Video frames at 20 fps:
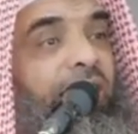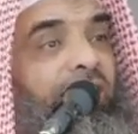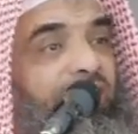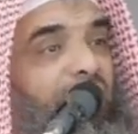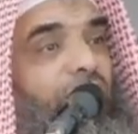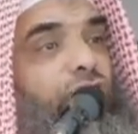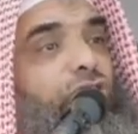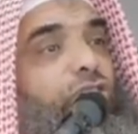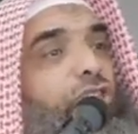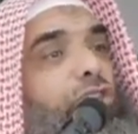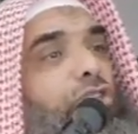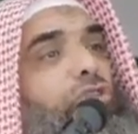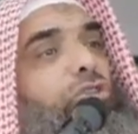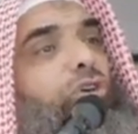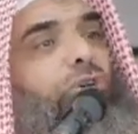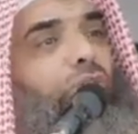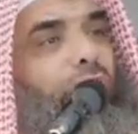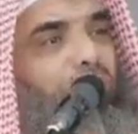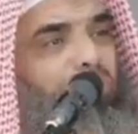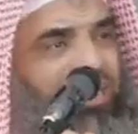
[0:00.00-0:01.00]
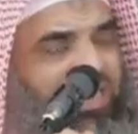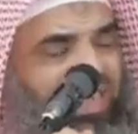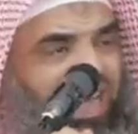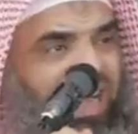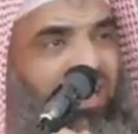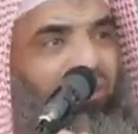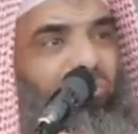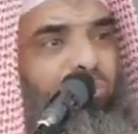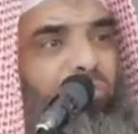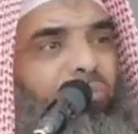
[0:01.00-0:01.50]
until she saw you
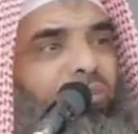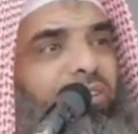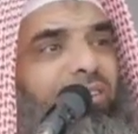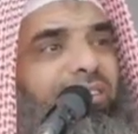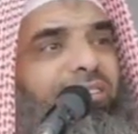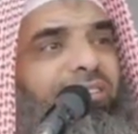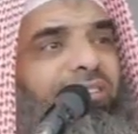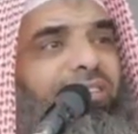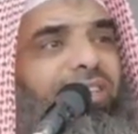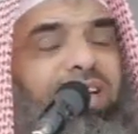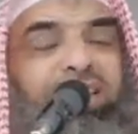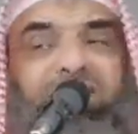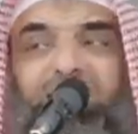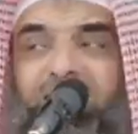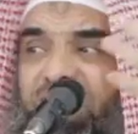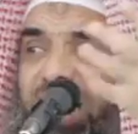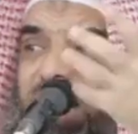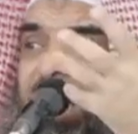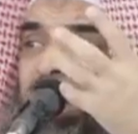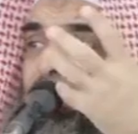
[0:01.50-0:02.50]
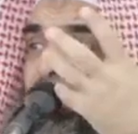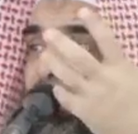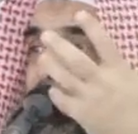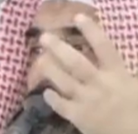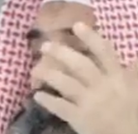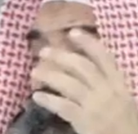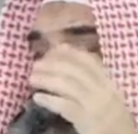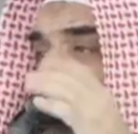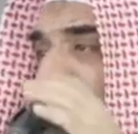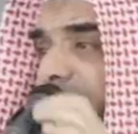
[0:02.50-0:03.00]
sound and
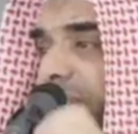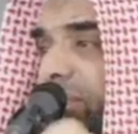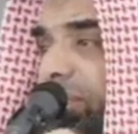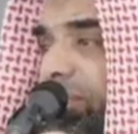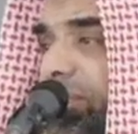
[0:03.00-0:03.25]
safe.